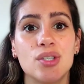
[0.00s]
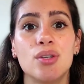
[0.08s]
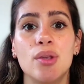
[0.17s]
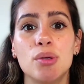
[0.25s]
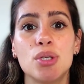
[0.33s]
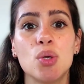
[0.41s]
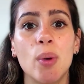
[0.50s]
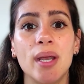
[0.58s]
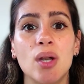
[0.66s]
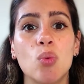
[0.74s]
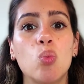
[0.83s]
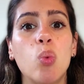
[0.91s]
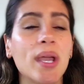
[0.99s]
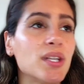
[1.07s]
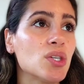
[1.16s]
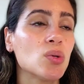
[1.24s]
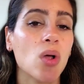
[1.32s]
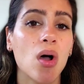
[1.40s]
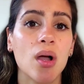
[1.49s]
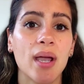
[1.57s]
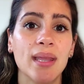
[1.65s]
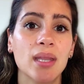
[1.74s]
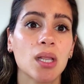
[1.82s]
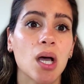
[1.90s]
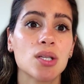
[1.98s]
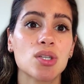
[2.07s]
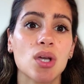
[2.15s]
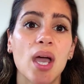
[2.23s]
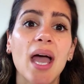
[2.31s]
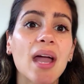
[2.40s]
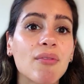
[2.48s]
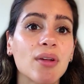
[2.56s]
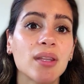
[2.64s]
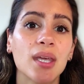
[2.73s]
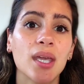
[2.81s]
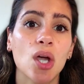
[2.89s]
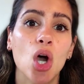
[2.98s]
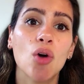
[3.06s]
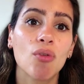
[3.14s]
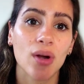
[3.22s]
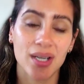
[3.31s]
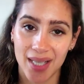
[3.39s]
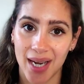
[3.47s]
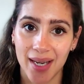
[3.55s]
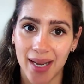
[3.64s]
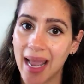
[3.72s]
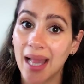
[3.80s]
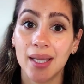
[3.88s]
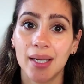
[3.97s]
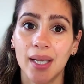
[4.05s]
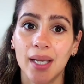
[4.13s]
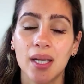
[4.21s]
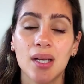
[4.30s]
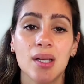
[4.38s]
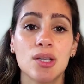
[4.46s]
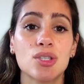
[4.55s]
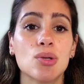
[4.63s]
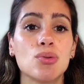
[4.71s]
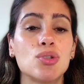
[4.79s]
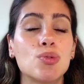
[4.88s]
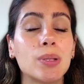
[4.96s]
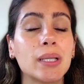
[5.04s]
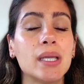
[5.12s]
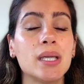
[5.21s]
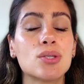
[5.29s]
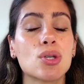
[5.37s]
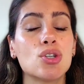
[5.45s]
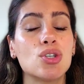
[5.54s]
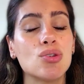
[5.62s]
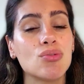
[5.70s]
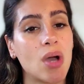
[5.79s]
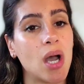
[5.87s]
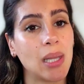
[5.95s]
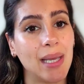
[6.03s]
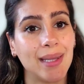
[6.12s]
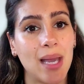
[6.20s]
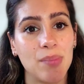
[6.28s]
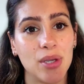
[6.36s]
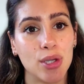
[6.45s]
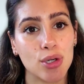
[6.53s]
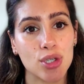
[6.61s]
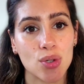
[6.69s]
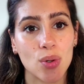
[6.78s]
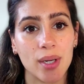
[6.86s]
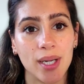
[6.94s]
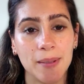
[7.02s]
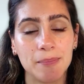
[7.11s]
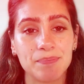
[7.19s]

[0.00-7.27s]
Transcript: to those who waited way too long and they lost everything over a technicality. So please do not let that be your story.